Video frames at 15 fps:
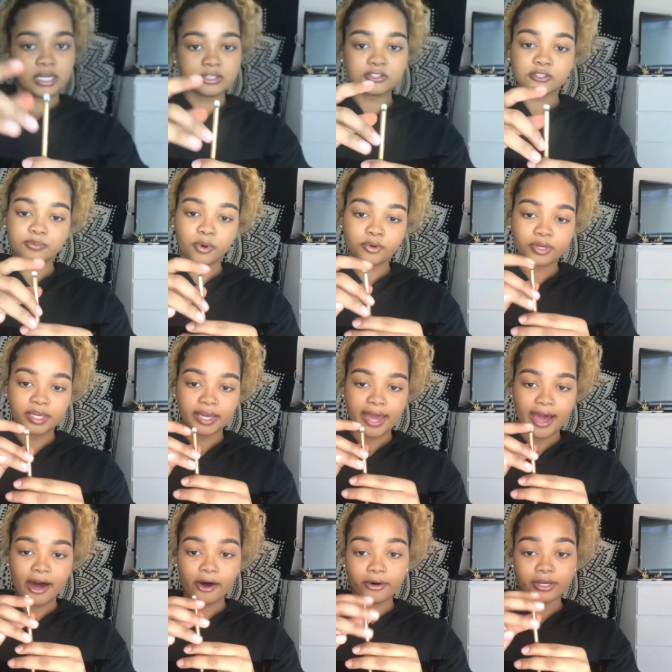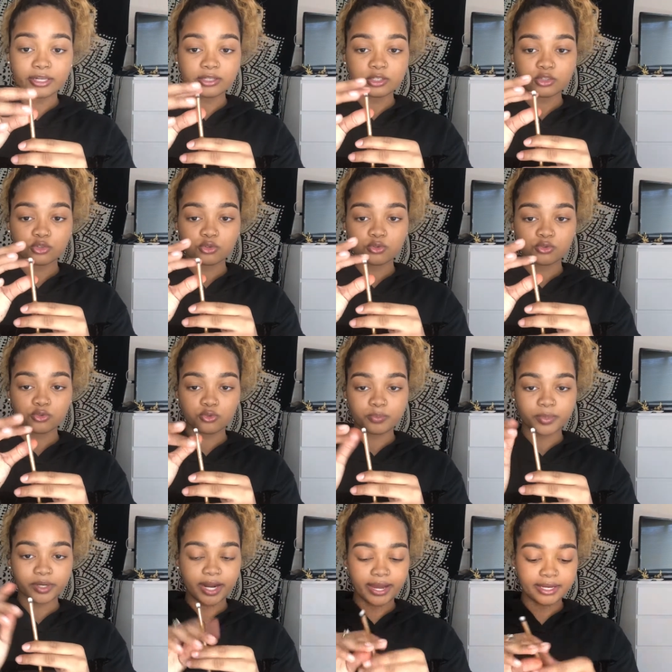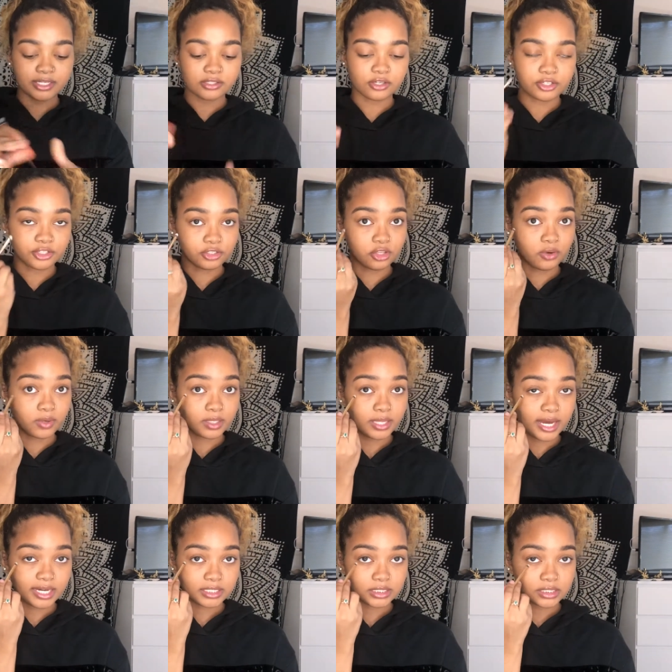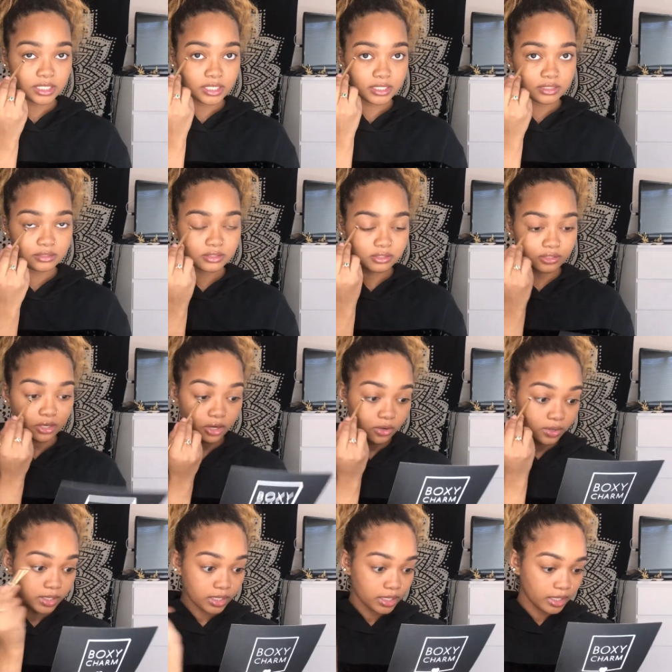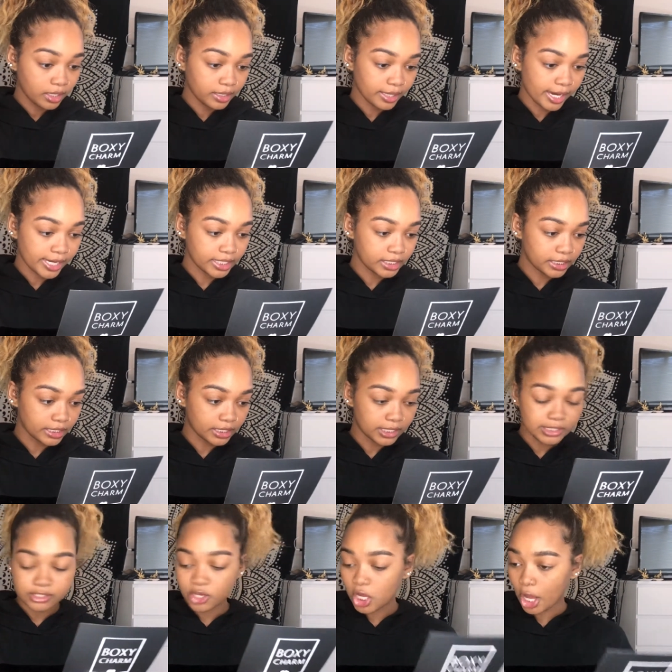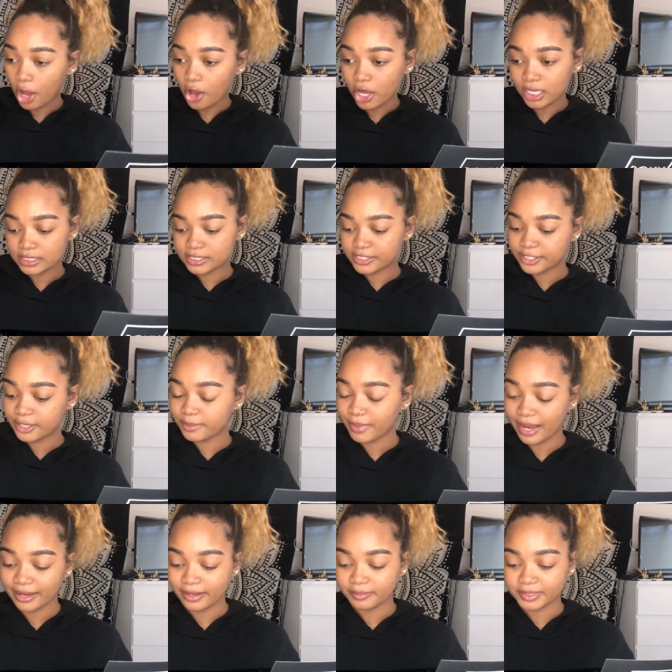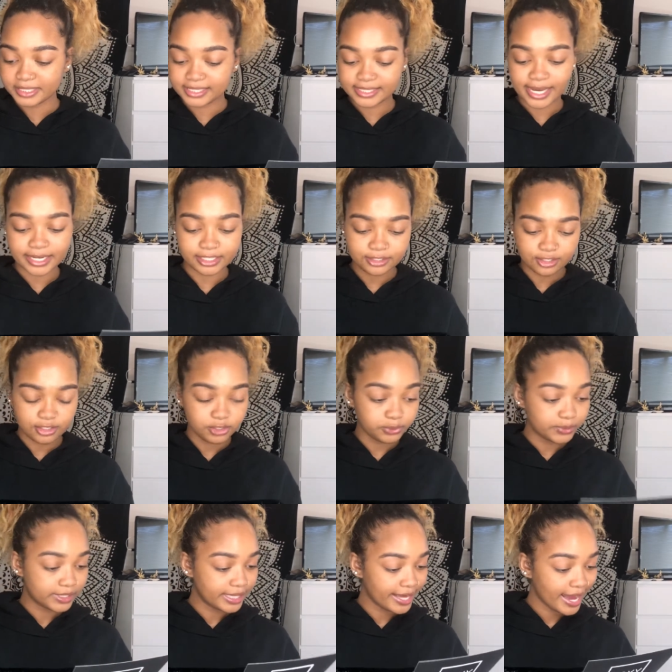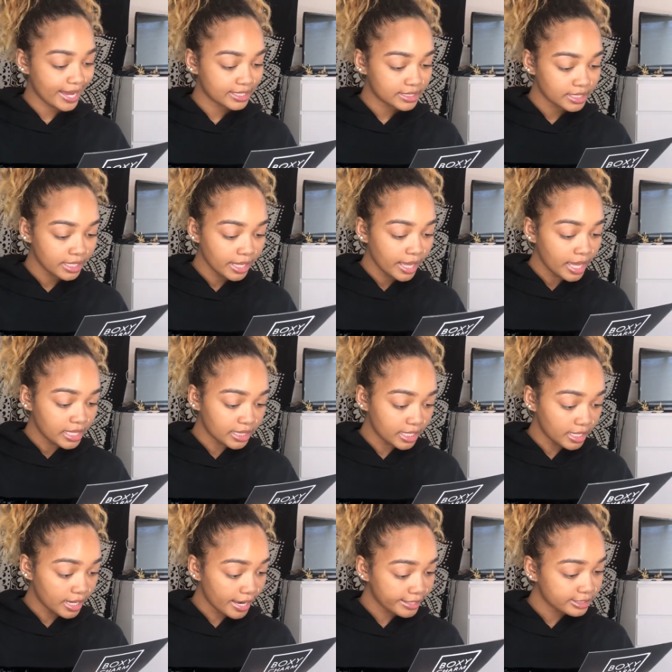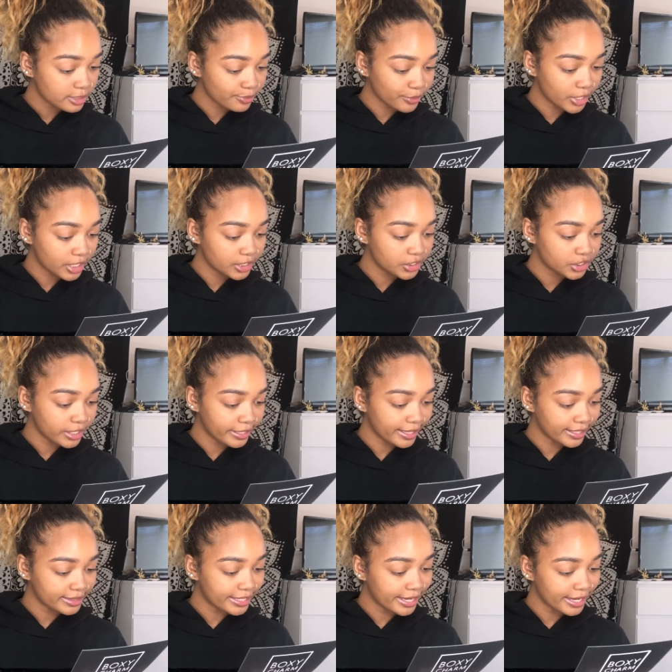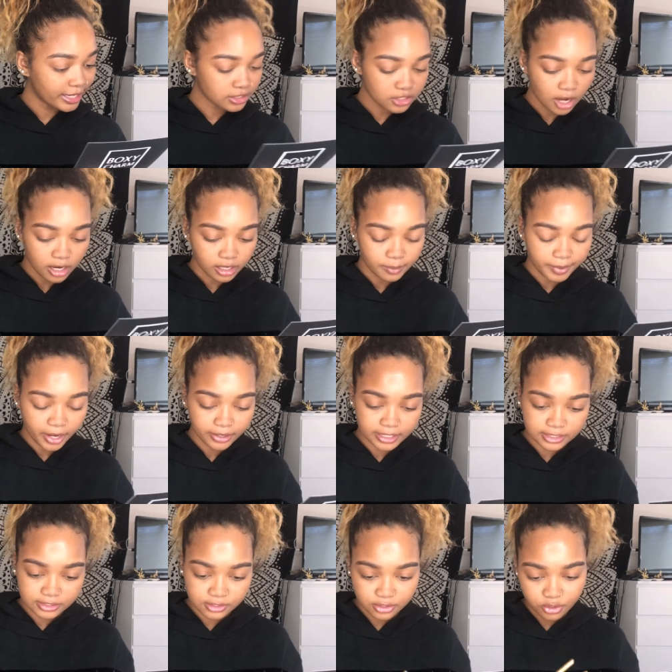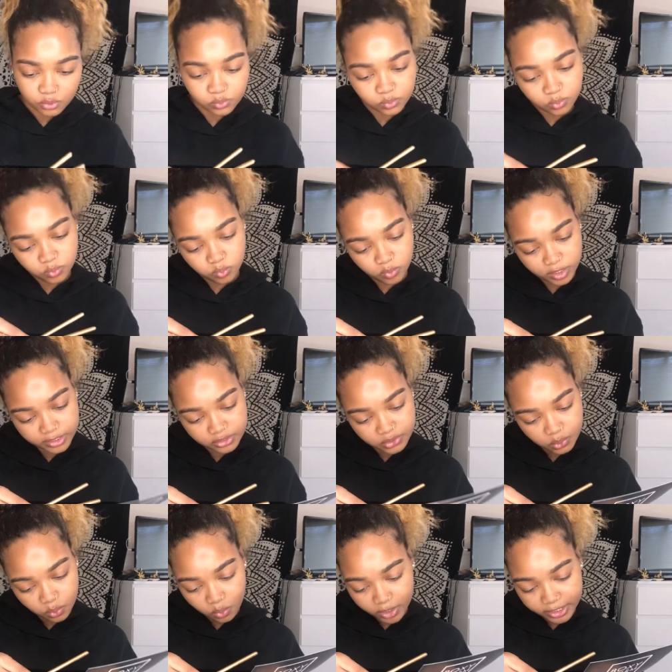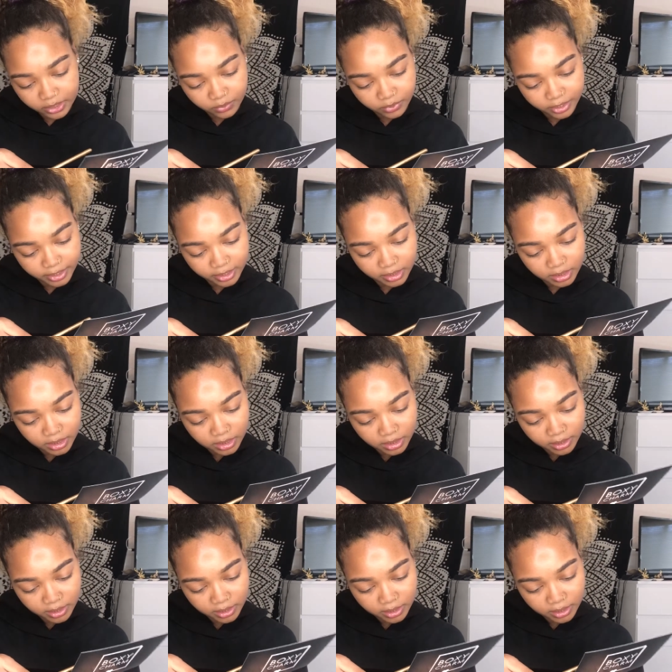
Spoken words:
and smoking out. It is super nice on your lower lash line, so that is awesome. I am excited to use that. The next brush that they talk about is the 121,